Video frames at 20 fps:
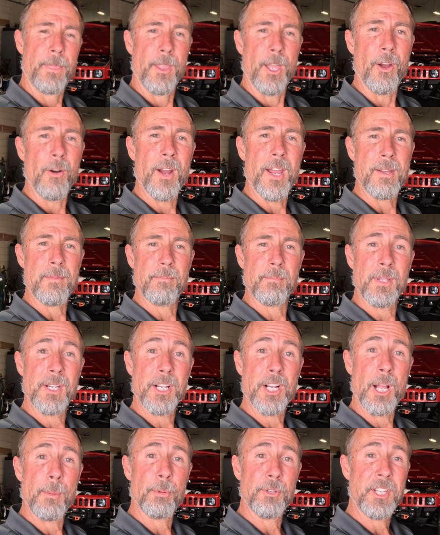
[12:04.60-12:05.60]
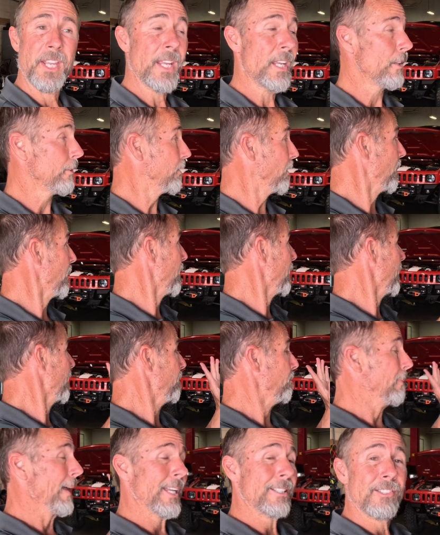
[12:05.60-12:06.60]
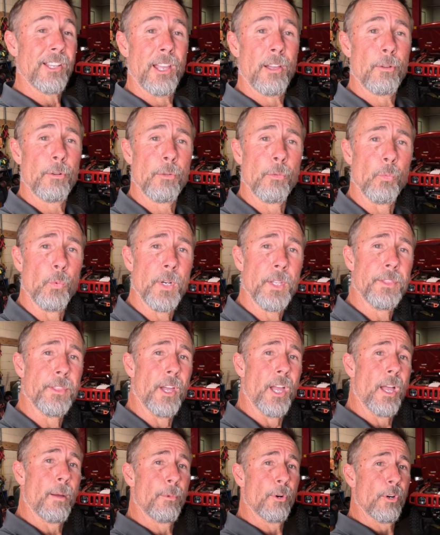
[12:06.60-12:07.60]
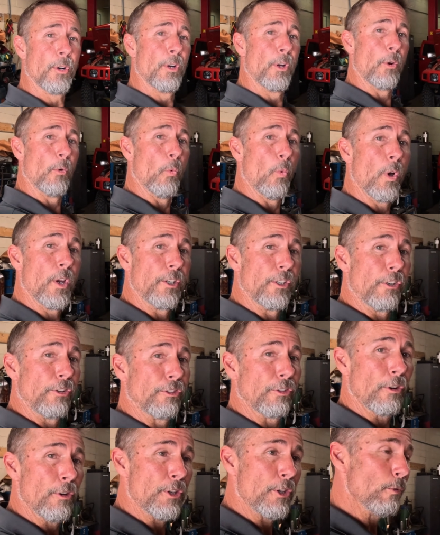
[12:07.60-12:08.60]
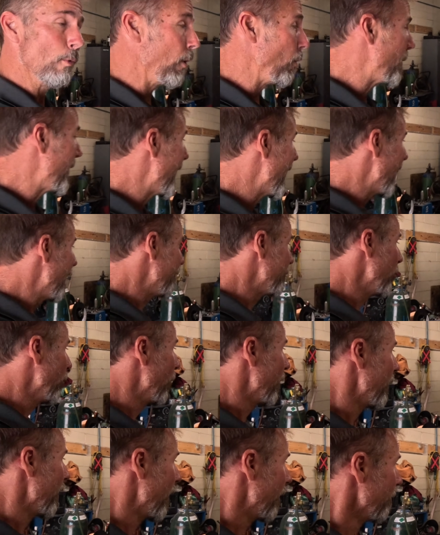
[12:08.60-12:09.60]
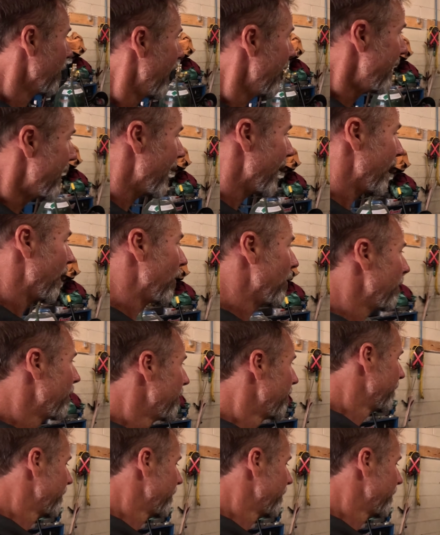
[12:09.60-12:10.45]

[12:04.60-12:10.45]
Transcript: All right, been a couple days. Back down with the Hummer. Wanted to show you what we have going on right now.